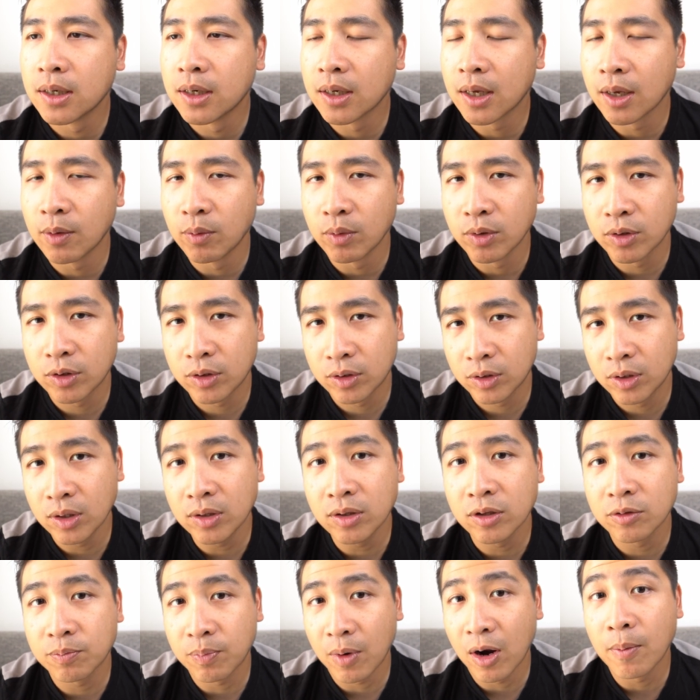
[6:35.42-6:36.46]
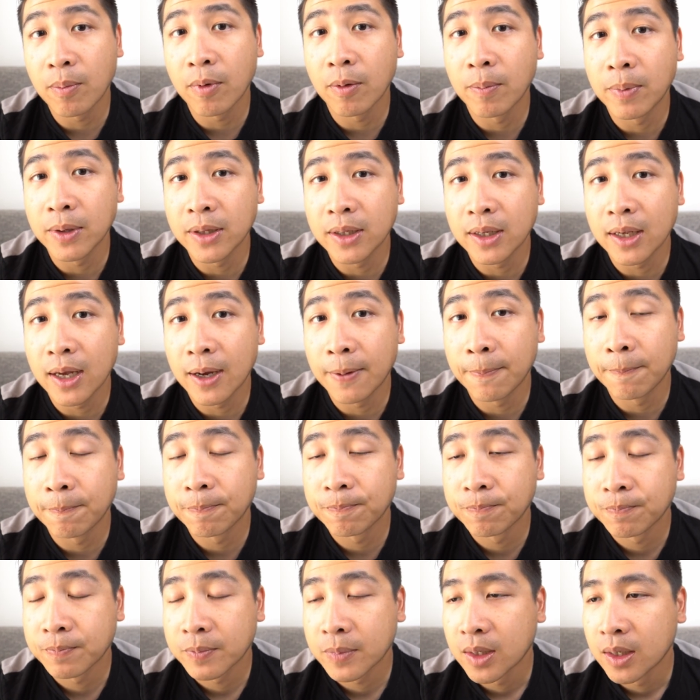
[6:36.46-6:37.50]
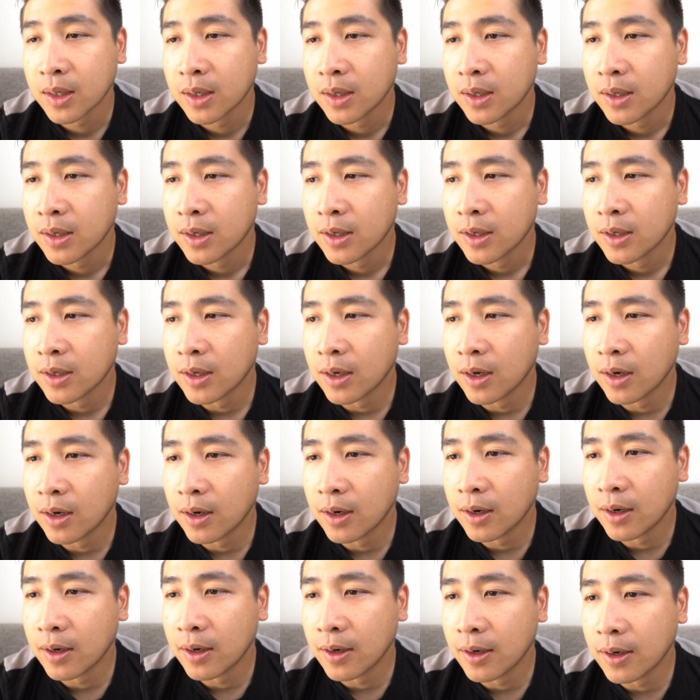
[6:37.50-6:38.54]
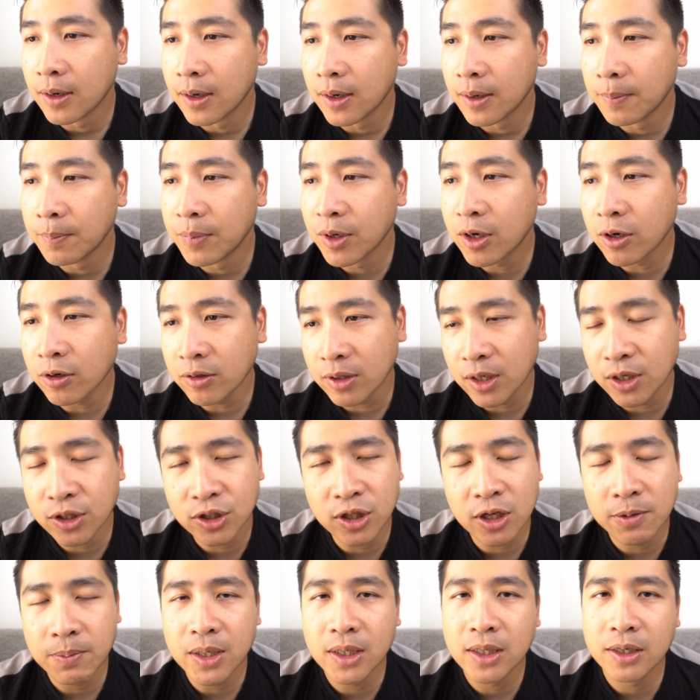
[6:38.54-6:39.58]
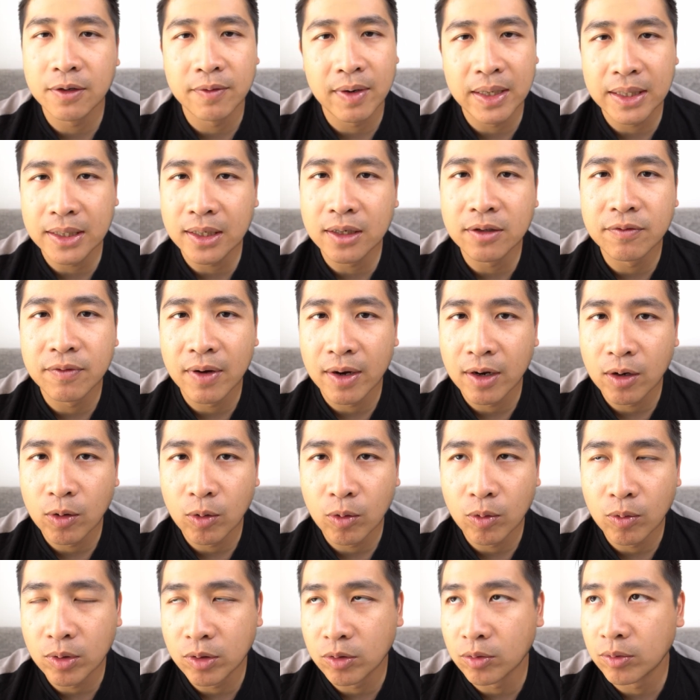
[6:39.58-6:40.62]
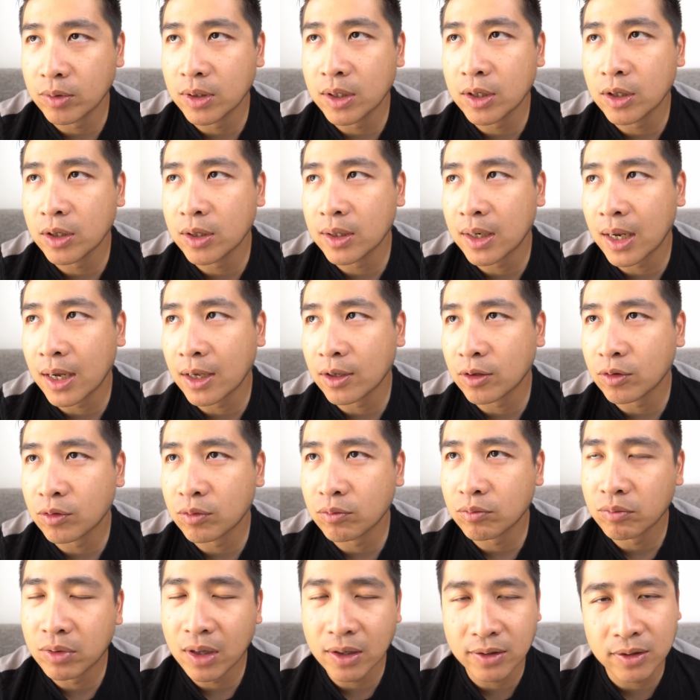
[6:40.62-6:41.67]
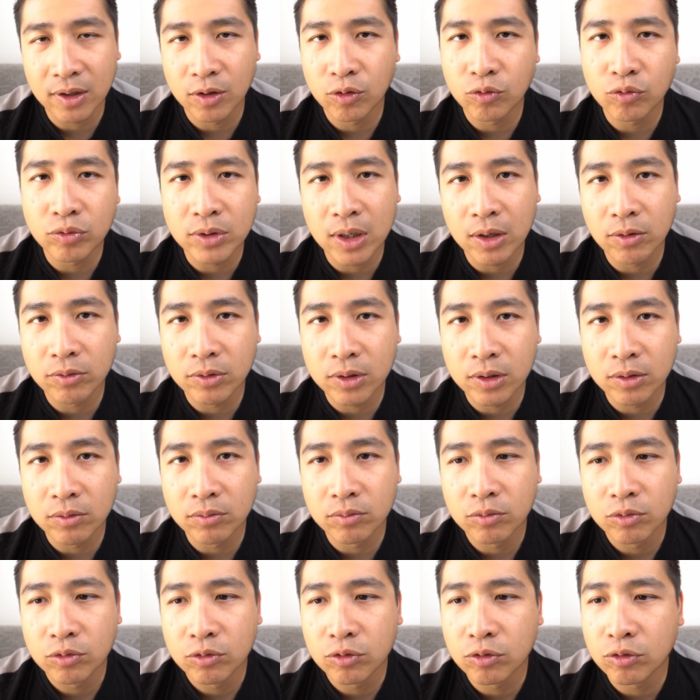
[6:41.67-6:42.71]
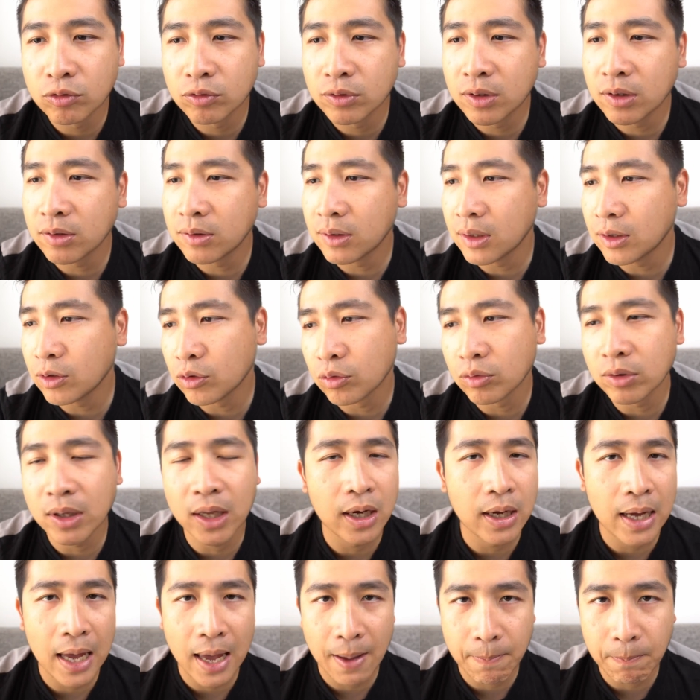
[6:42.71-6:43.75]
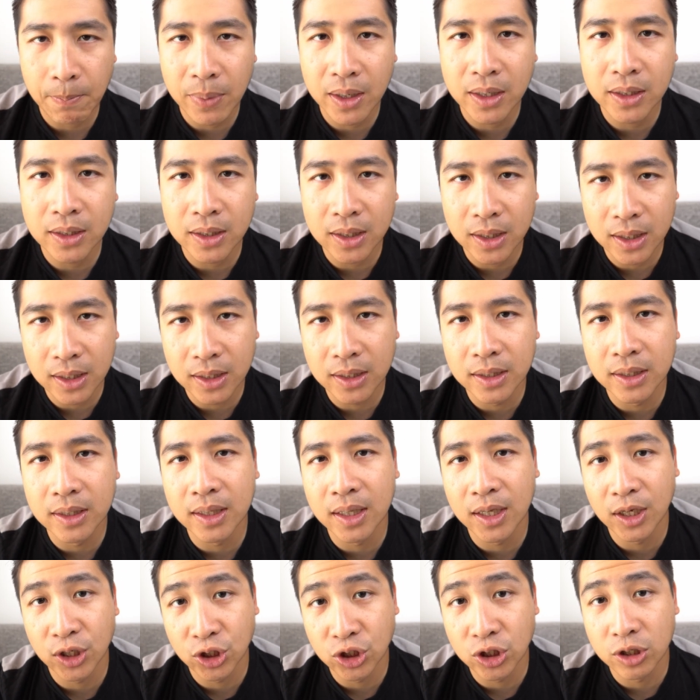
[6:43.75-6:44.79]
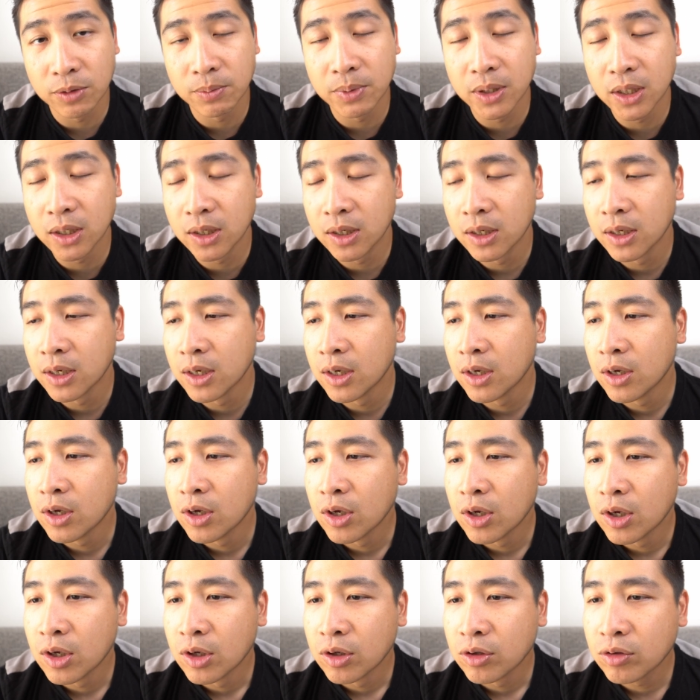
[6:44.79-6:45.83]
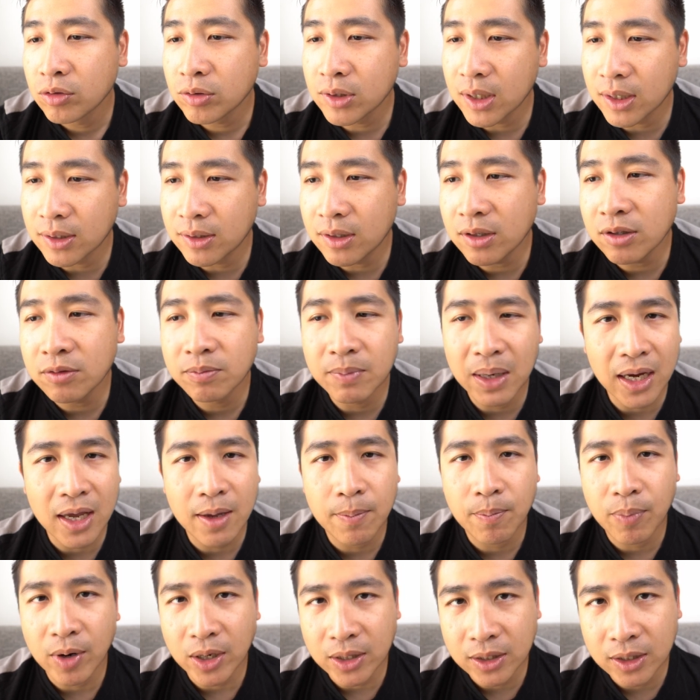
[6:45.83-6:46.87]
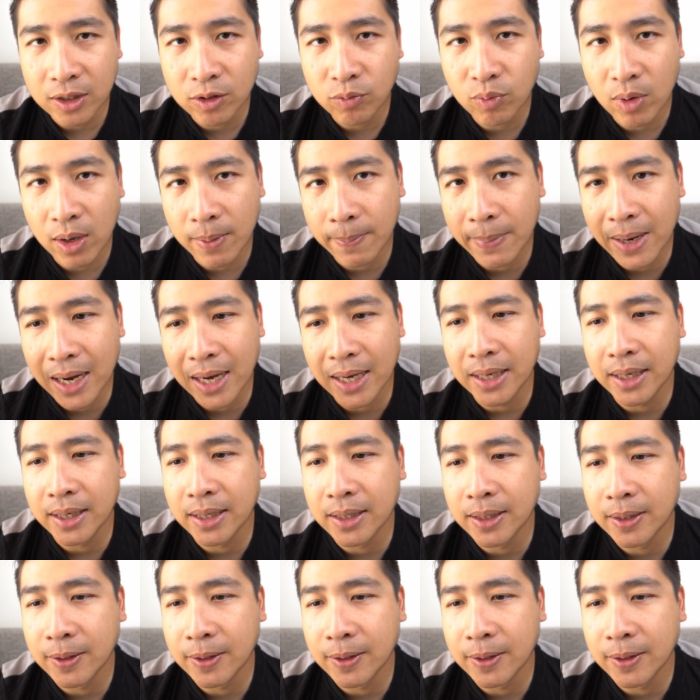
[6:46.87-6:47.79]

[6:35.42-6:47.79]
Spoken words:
this is private property. Because HDB the rental is very low, it's only like less than 2,000, so this thing don't happen in HDB. So there's this market practice whereby